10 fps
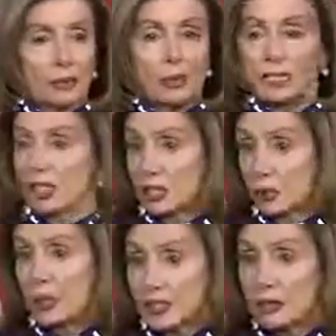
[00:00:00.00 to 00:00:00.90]
was
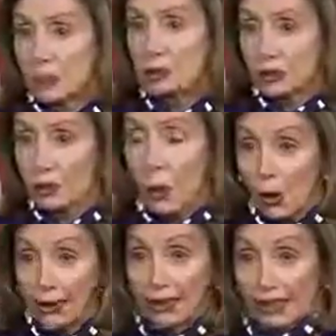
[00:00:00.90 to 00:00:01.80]
disgraceful,
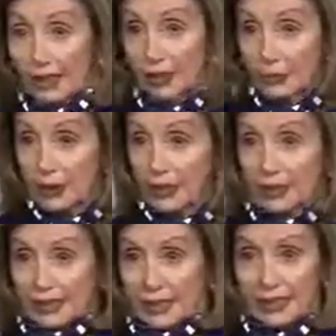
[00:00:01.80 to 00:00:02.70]
stalking Hillary
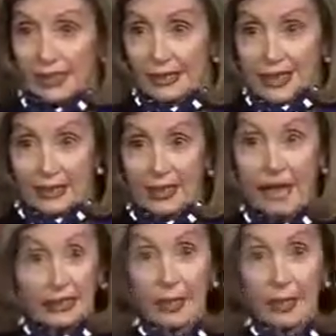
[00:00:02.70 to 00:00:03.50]
Clinton like that.